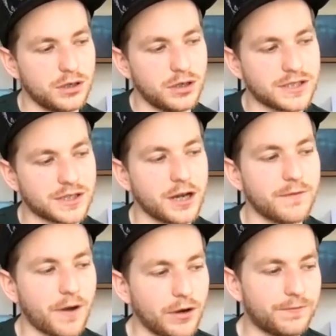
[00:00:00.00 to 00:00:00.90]
It's kind of
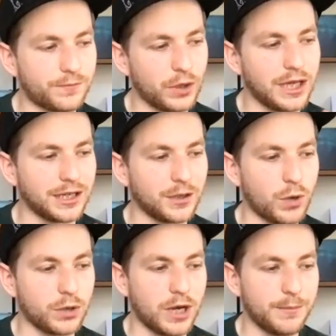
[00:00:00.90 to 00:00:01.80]
very freeing in
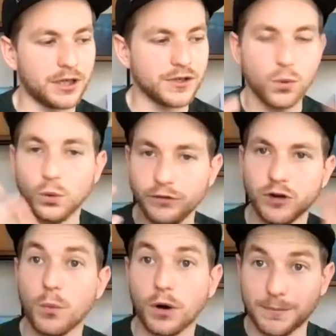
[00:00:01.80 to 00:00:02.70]
one way because all you've
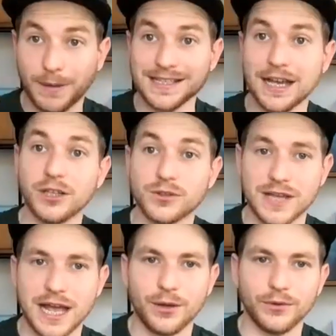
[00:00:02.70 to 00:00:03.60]
got to worry about is how you
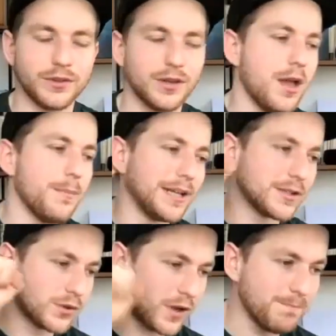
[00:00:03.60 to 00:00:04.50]
sound, but it's
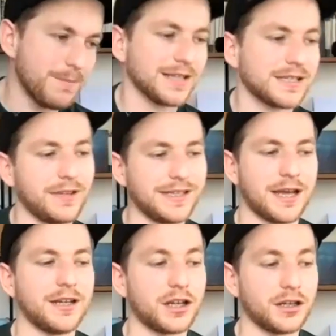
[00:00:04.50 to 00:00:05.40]
also massively
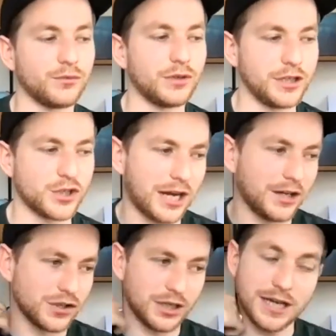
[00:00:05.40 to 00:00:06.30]
technical and really
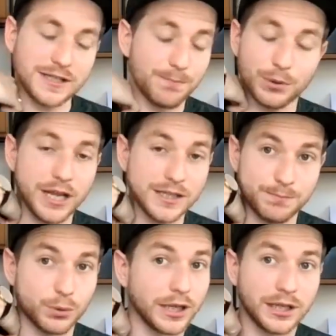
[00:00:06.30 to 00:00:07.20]
challenging. It's a. It's
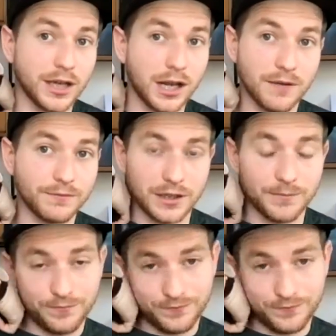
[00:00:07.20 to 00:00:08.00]
brilliant. I loved it.